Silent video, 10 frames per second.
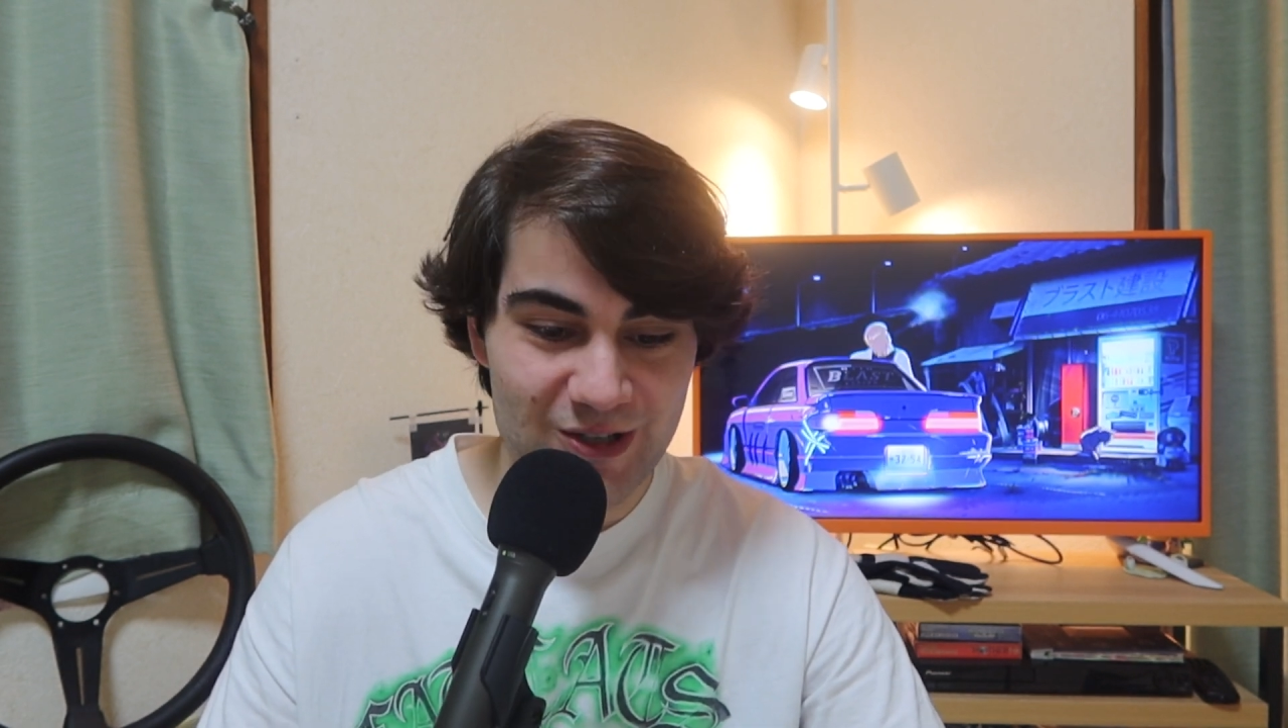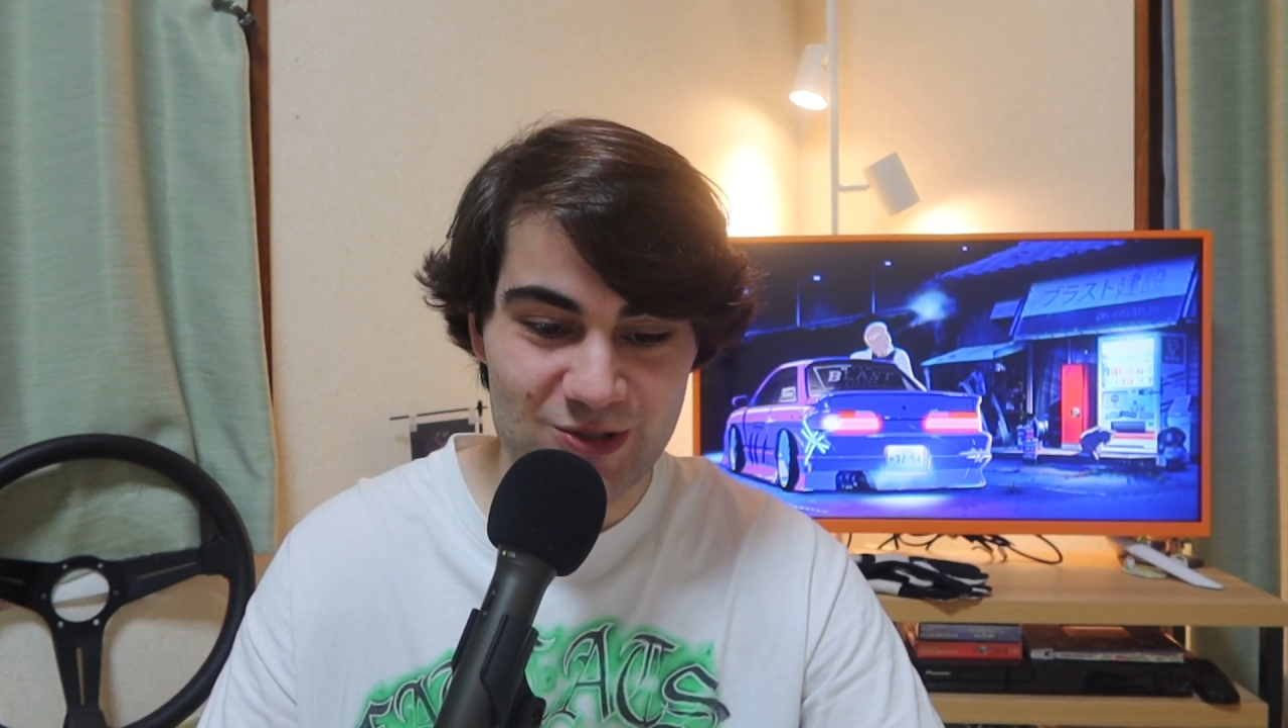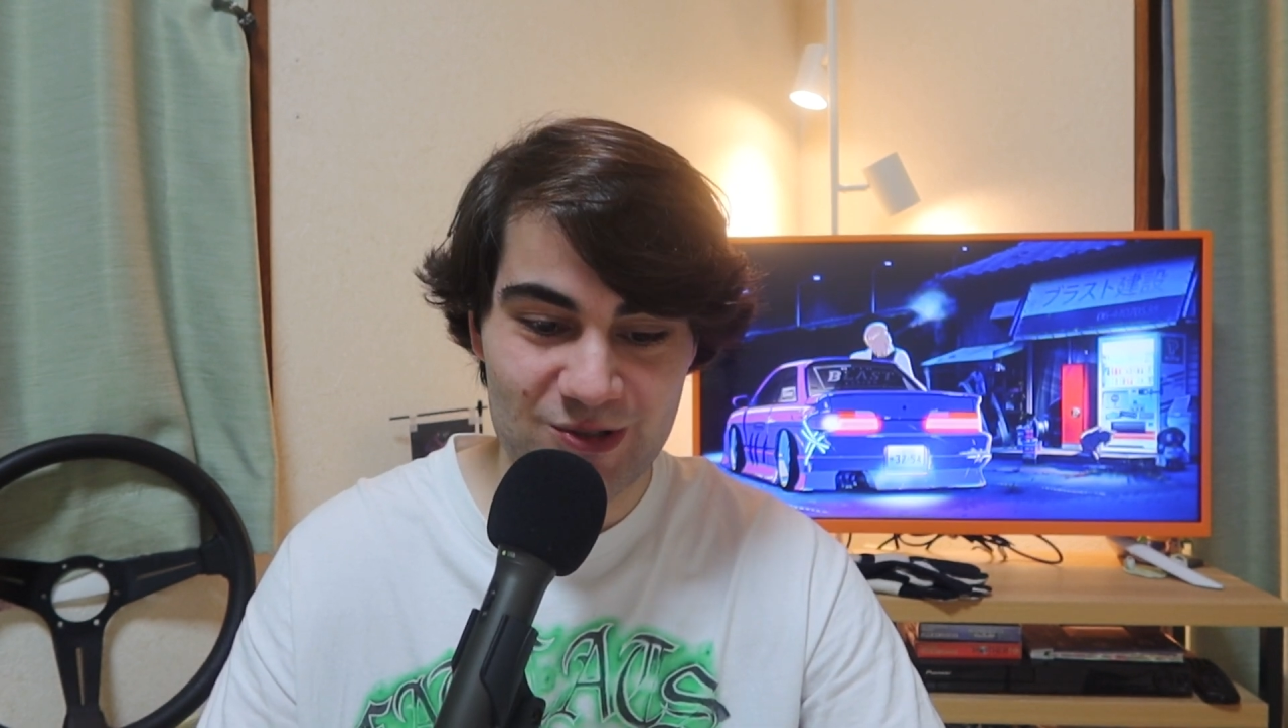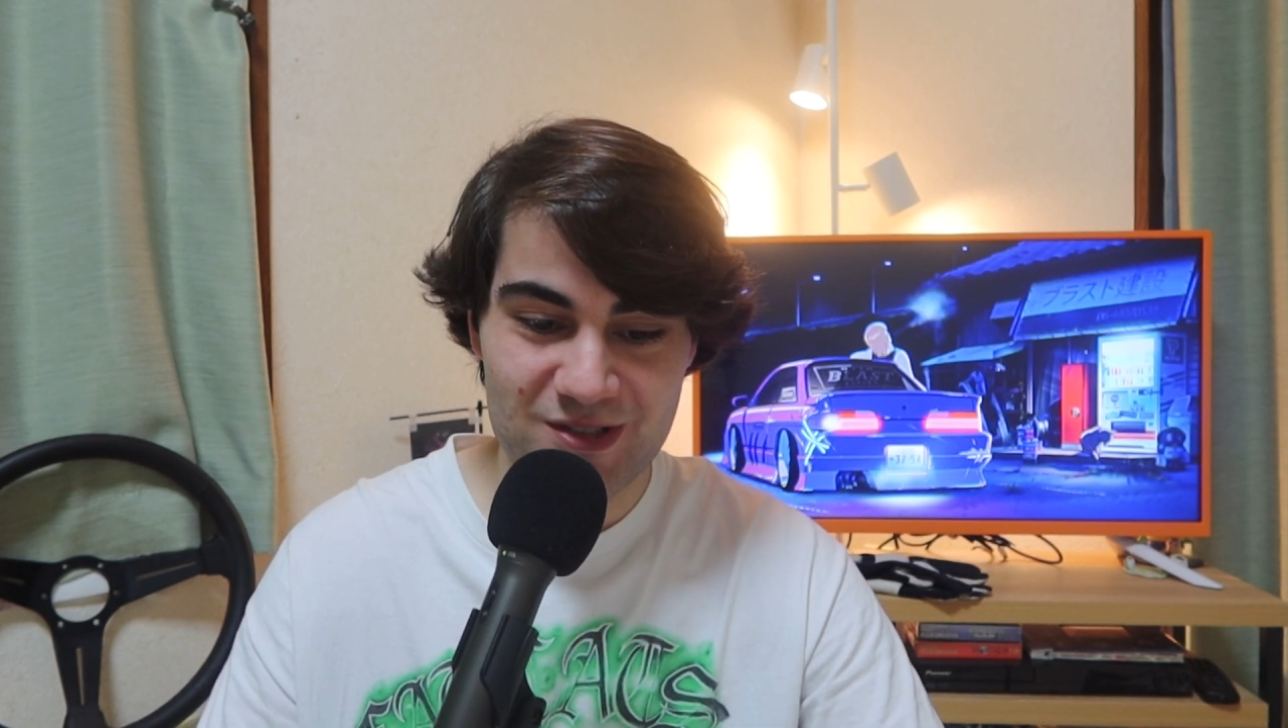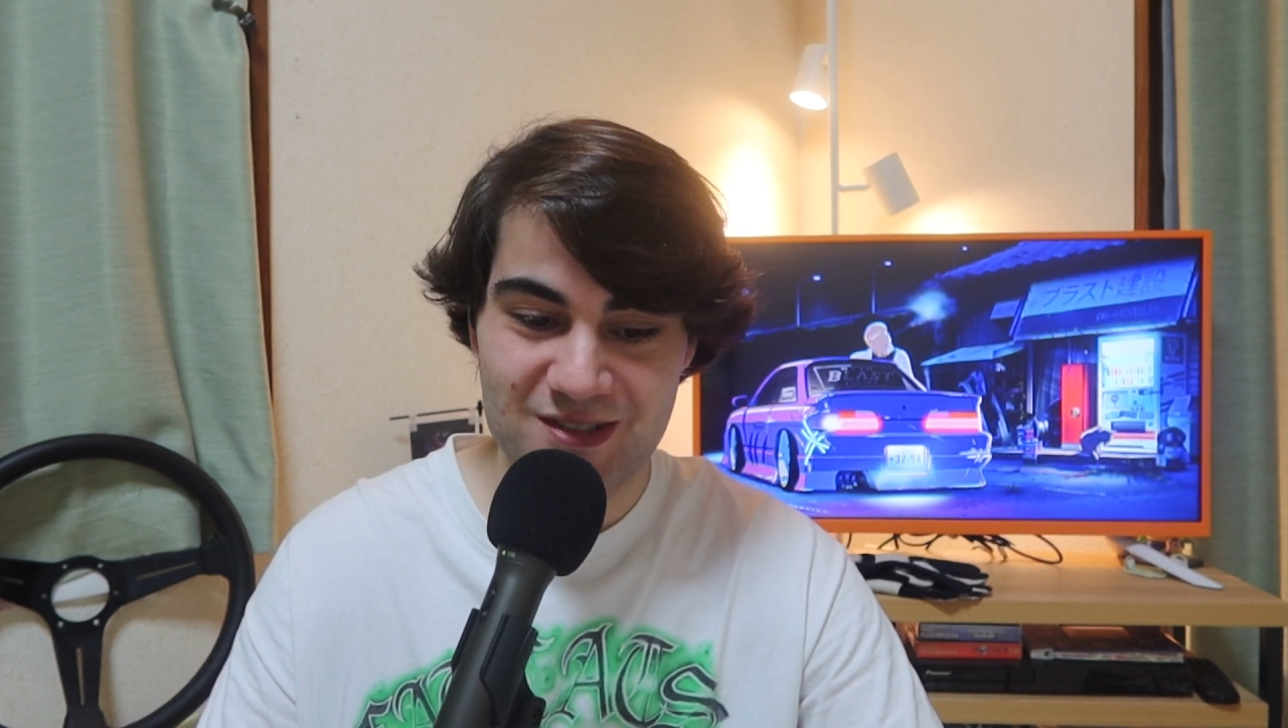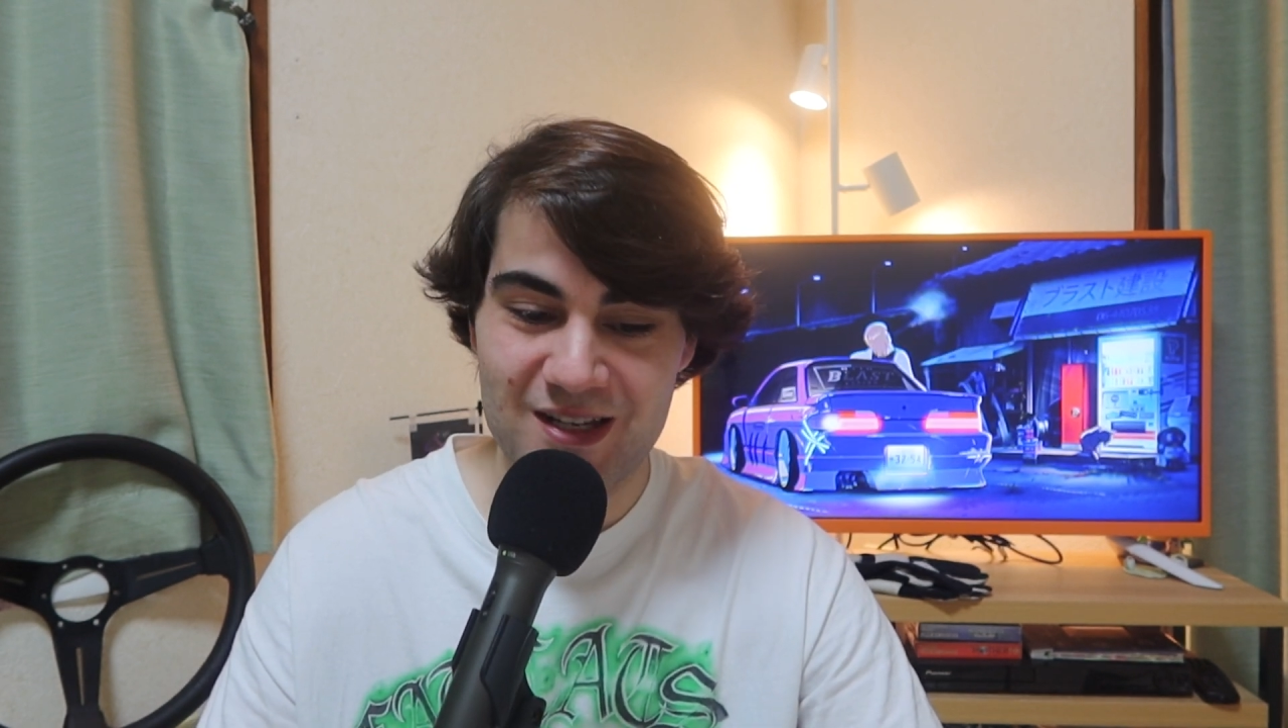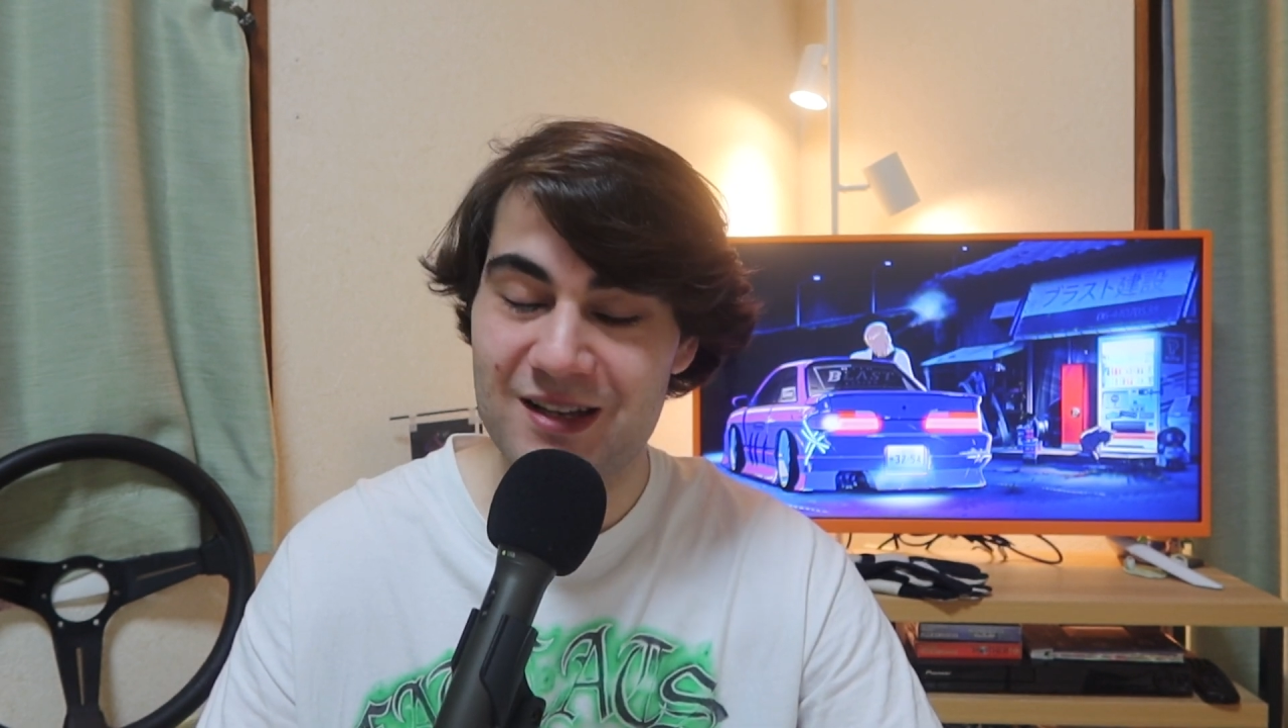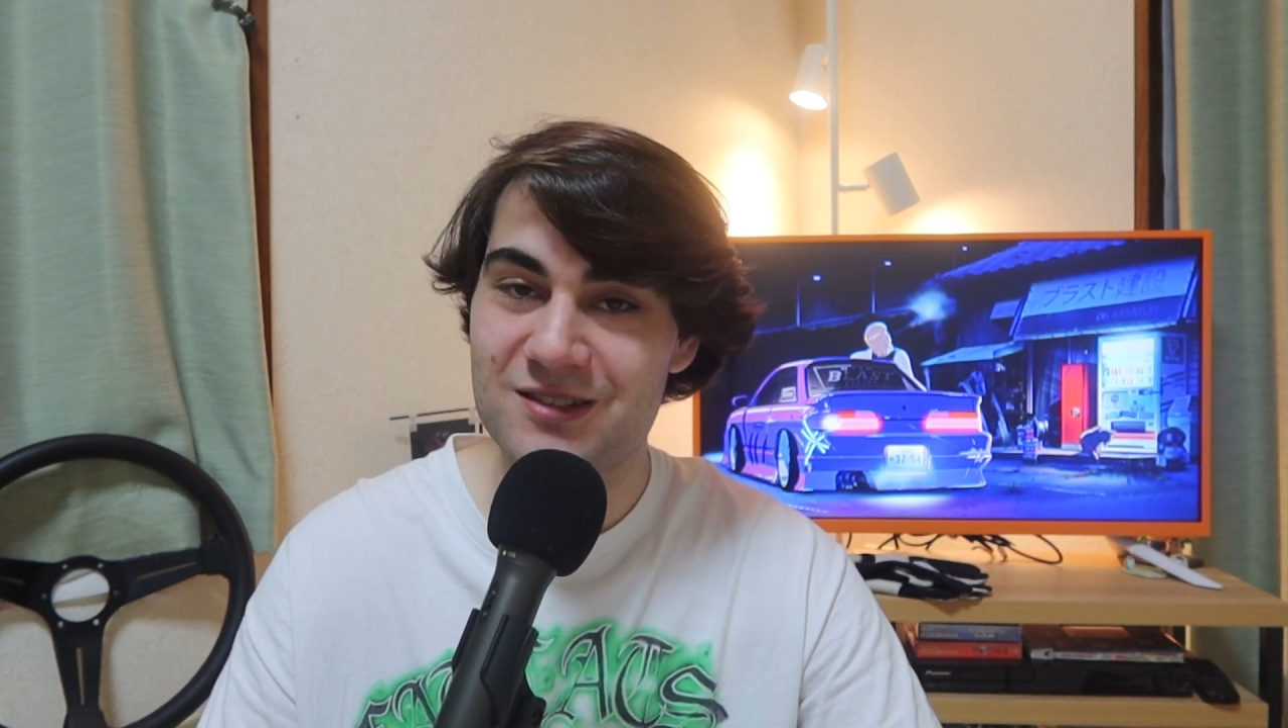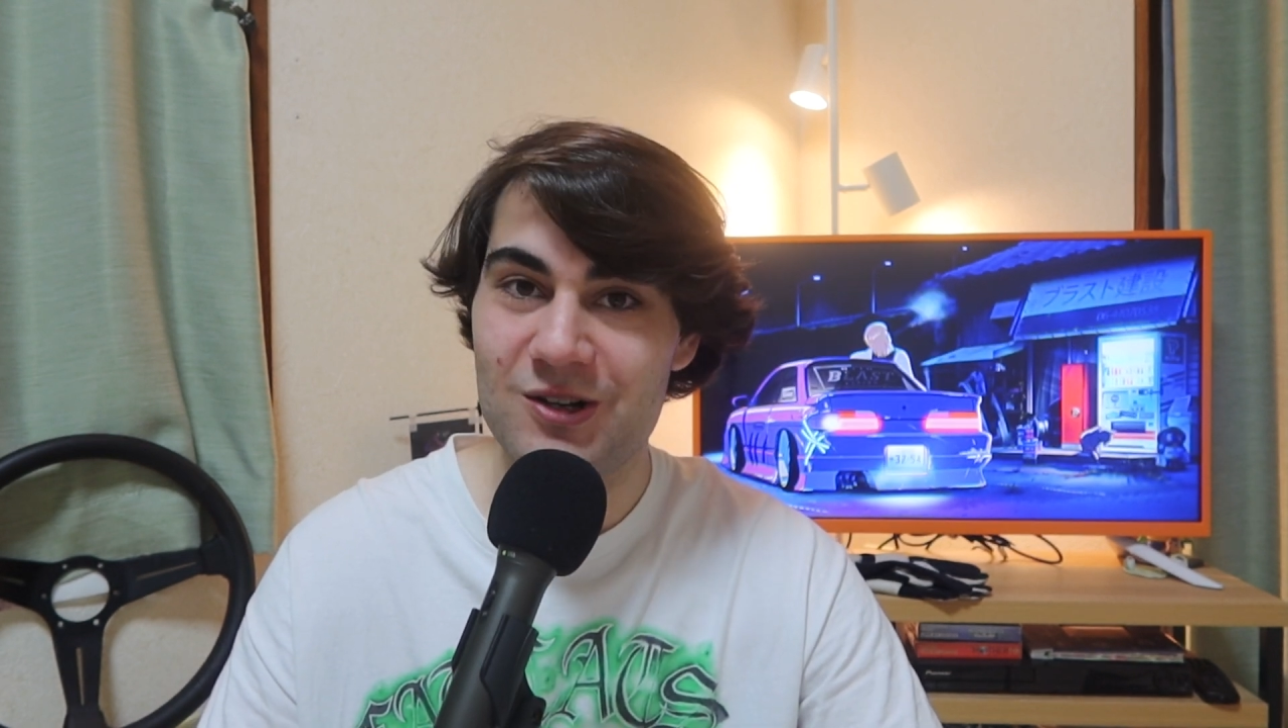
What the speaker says: All jokes aside,